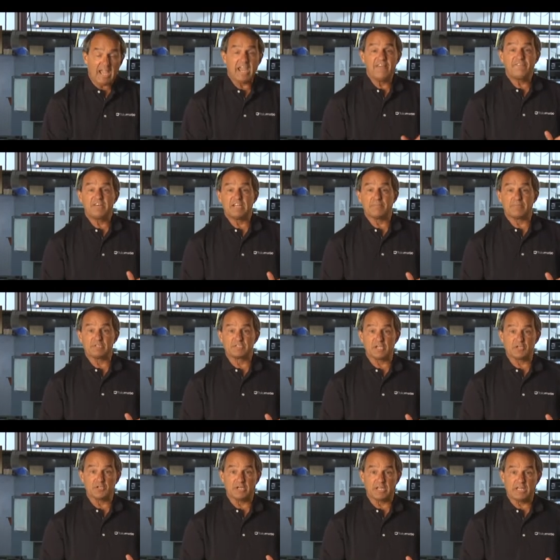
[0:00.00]
infinite
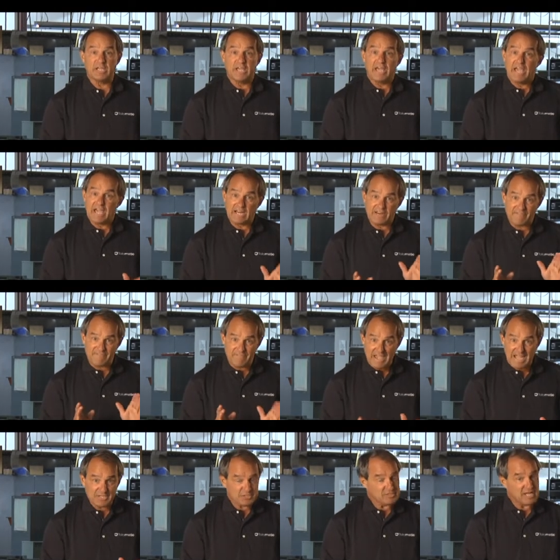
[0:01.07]
positioning, and
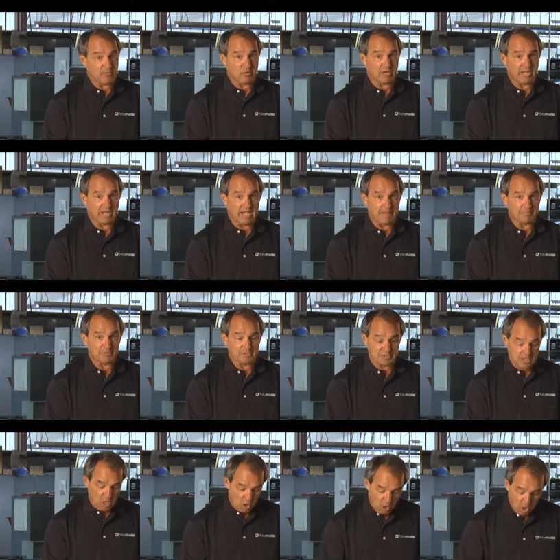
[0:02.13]
advanced networking options,